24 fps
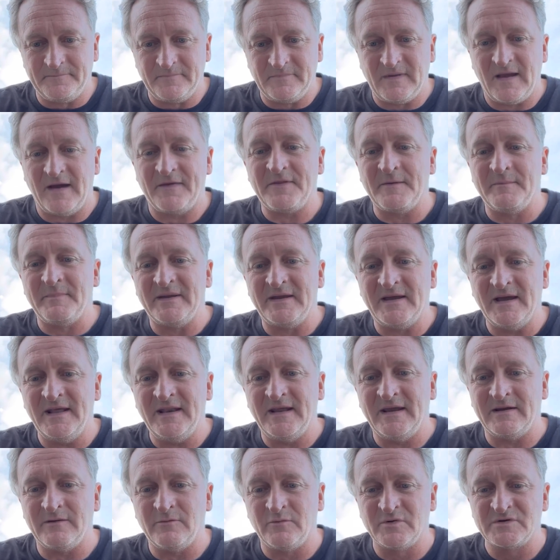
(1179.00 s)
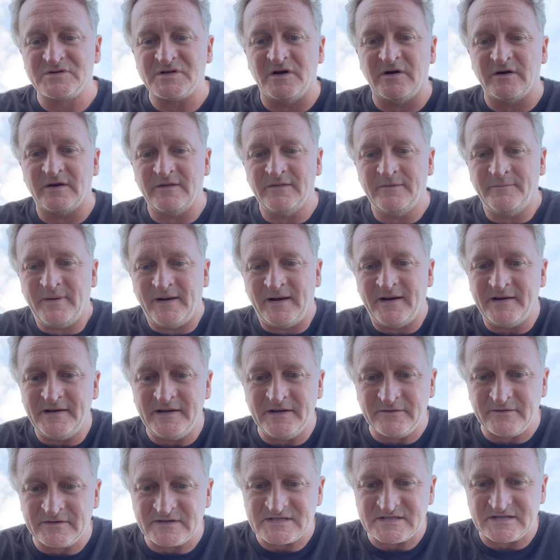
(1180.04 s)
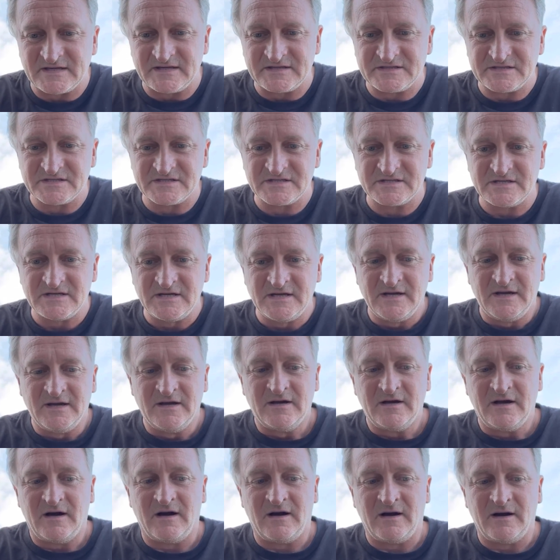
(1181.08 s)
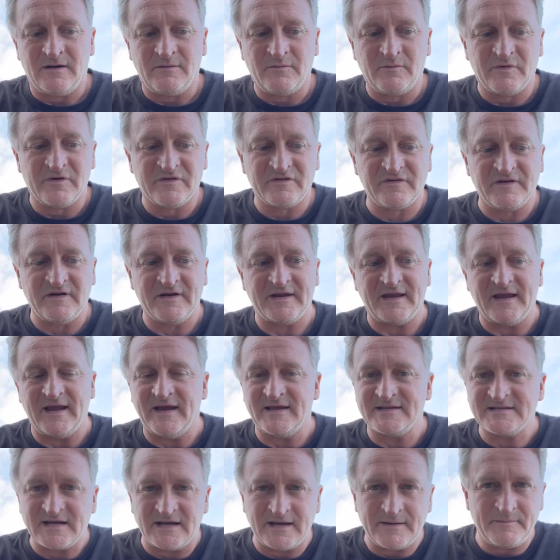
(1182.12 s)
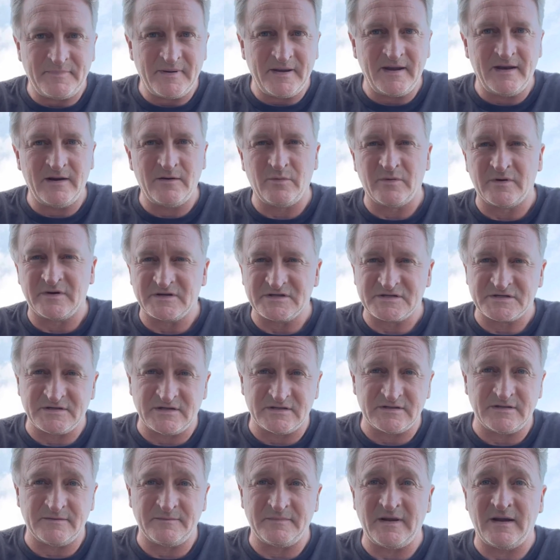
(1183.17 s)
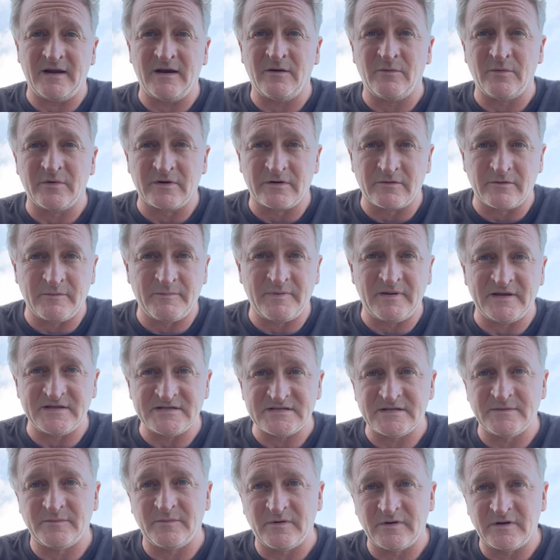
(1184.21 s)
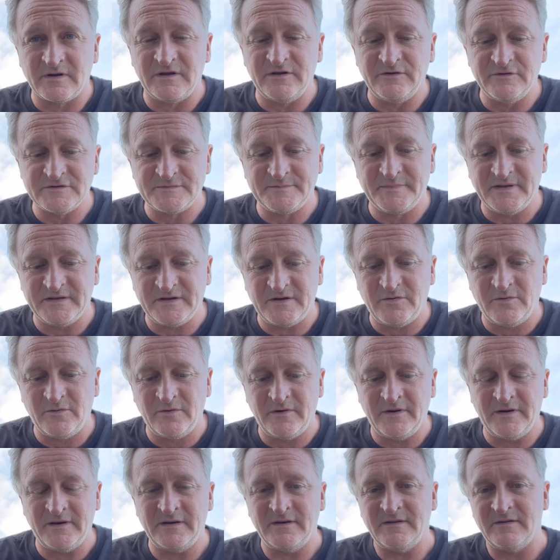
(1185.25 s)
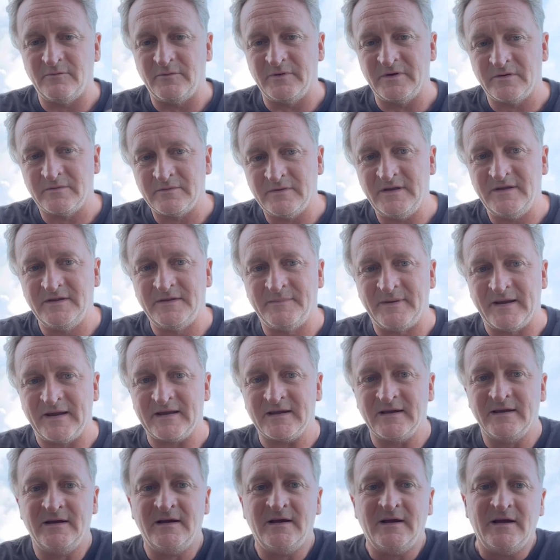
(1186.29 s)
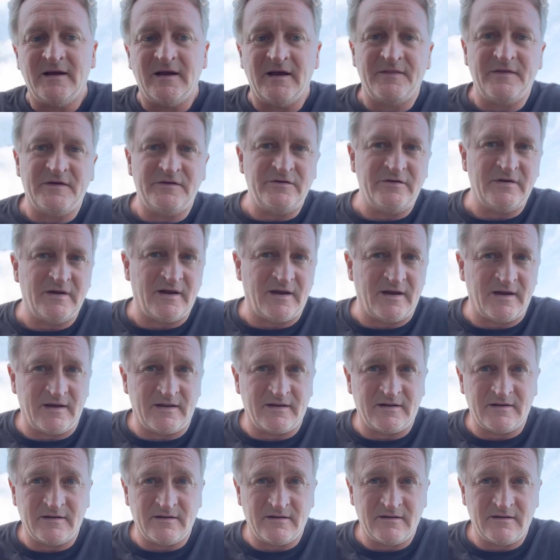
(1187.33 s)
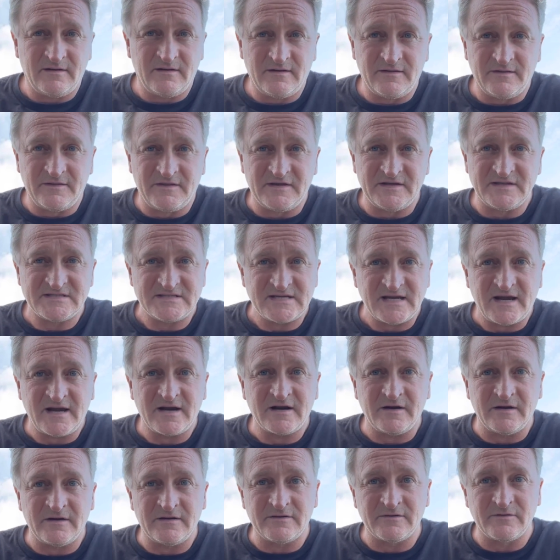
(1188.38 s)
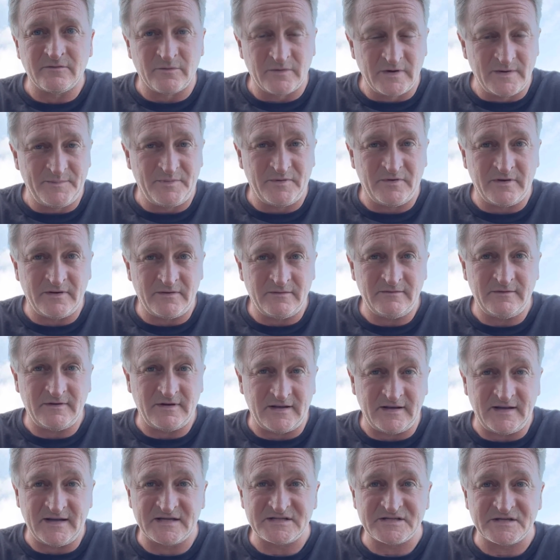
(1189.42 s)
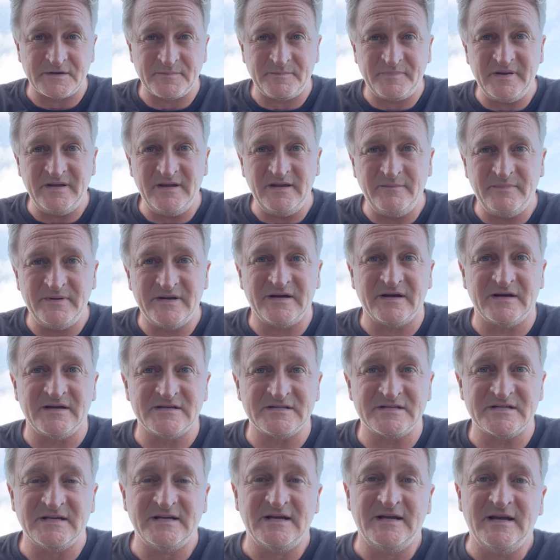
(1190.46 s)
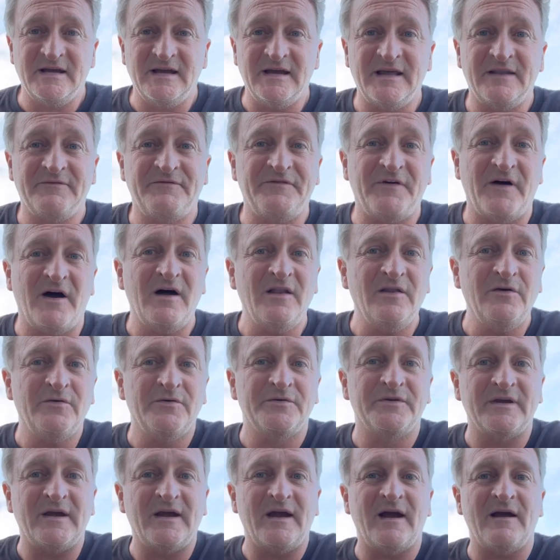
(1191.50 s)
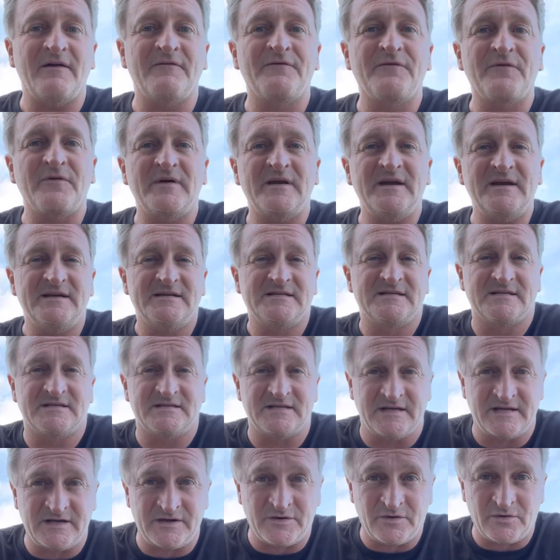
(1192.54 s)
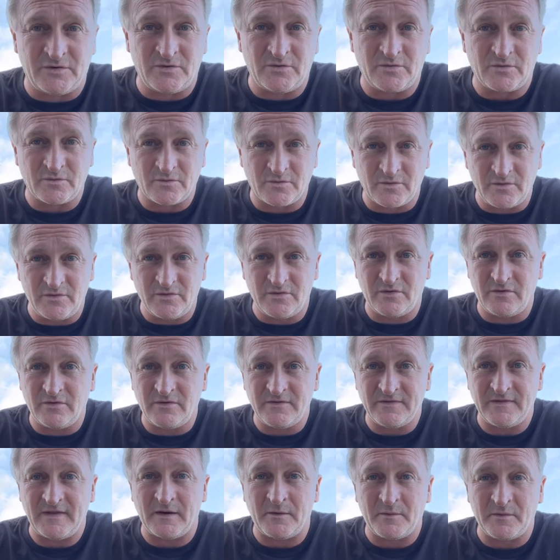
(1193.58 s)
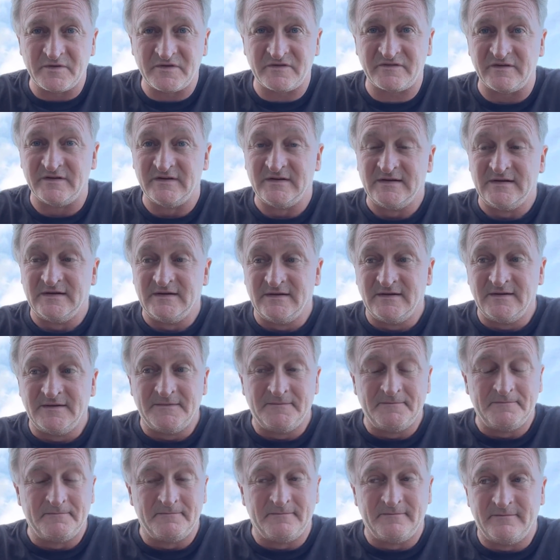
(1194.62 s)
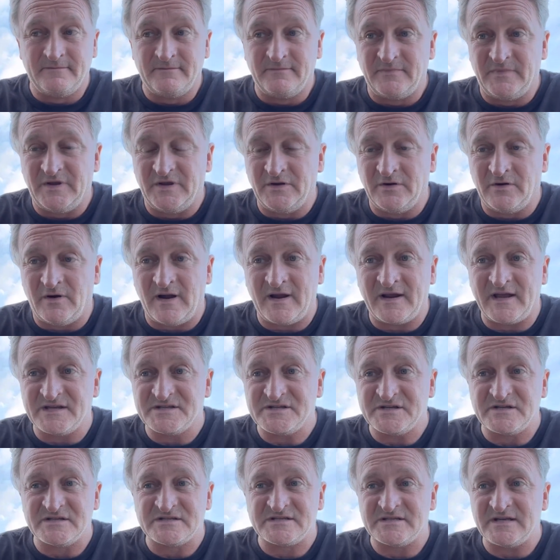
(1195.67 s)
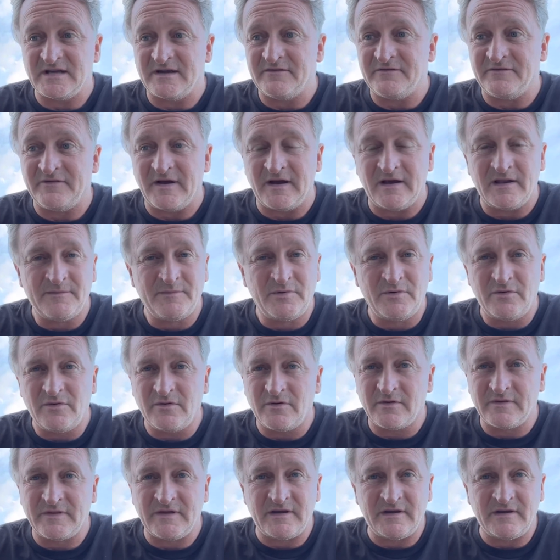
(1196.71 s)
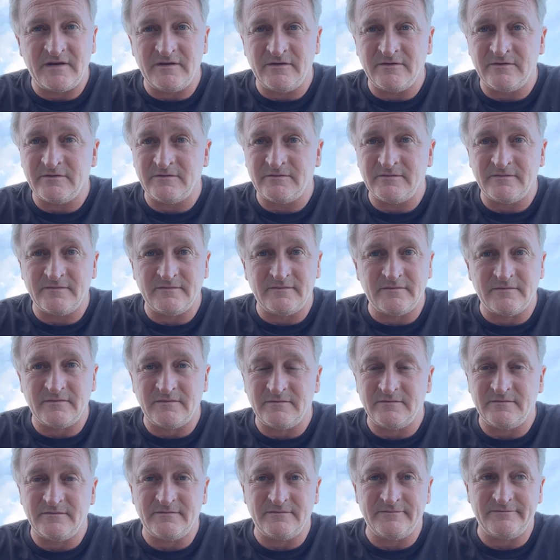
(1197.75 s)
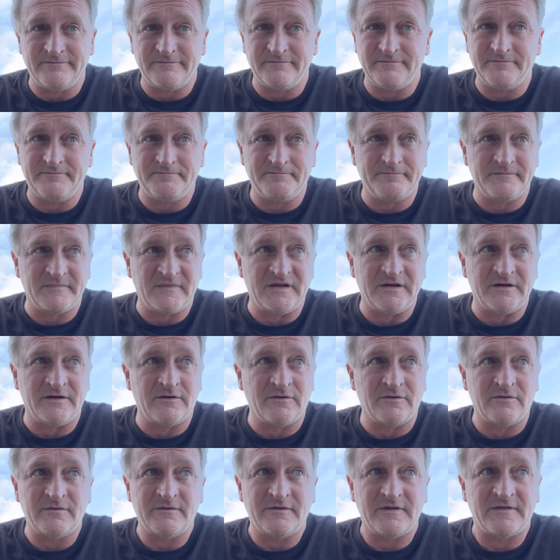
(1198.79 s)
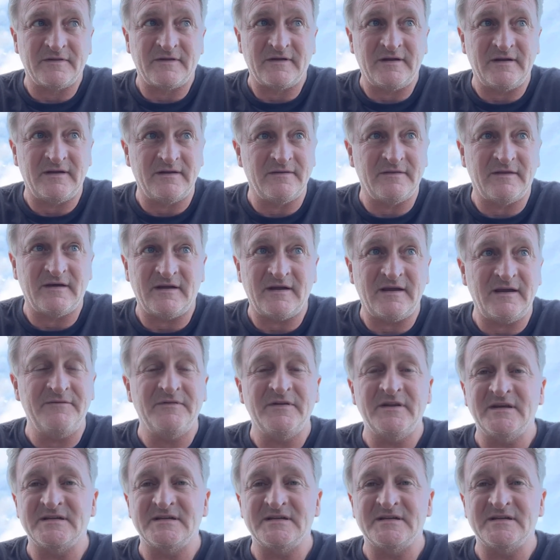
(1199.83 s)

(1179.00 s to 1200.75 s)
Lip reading: at the beginning, we're talking the pioneering stages, was like anti-bank. We're going to shut them down. We're going to replace them. We're going to use Bitcoin. We don't need the bank. And then you had the attack on Ripple and XRP because it followed every single rule that was, I guess you could say available, or that that even the